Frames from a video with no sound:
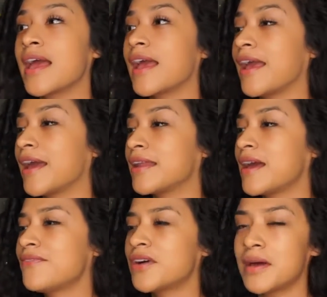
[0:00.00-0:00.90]
And
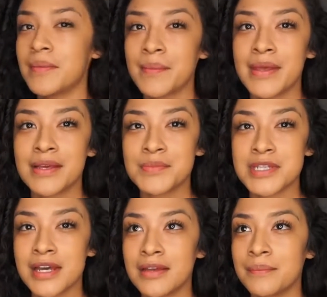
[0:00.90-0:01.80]
I've gotten my makeup
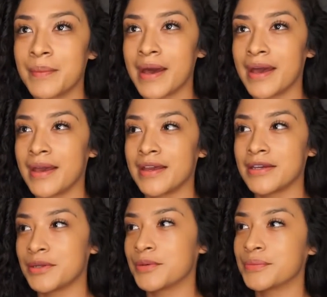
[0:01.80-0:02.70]
done by,
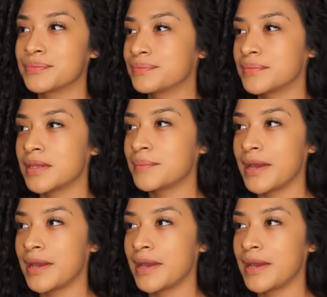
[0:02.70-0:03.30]
you know, a